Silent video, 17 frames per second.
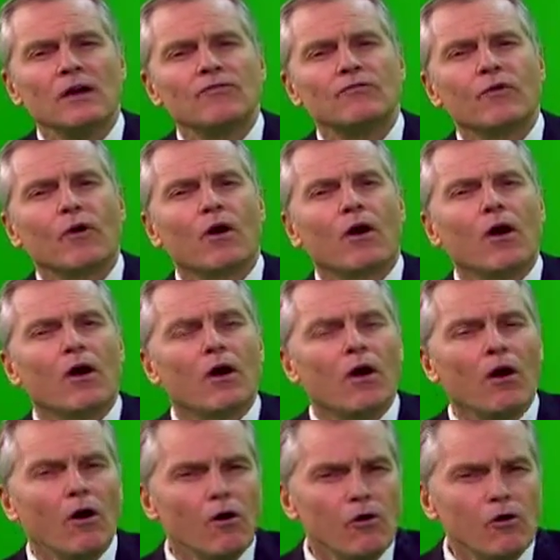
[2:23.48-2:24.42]
for our
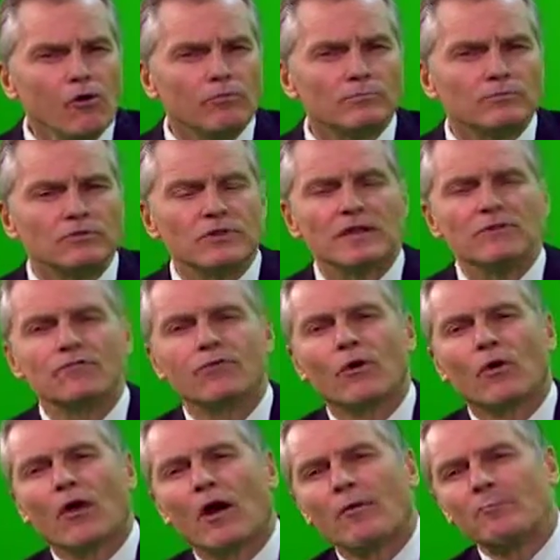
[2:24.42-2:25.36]
homes and
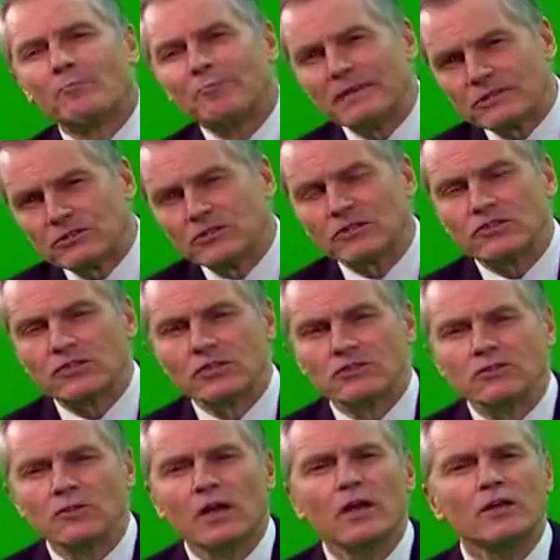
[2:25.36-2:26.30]
for our
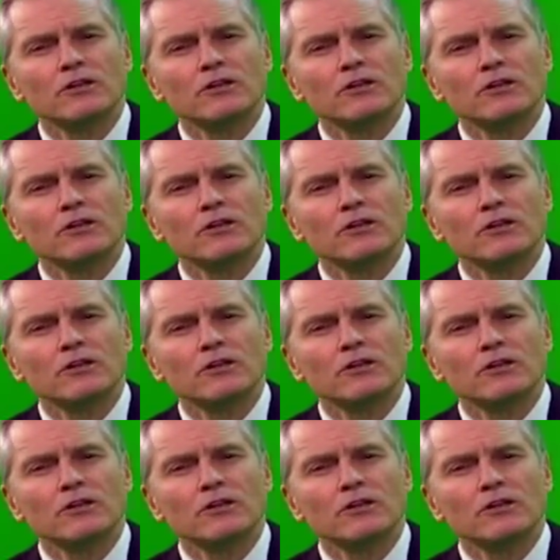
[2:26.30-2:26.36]
businesses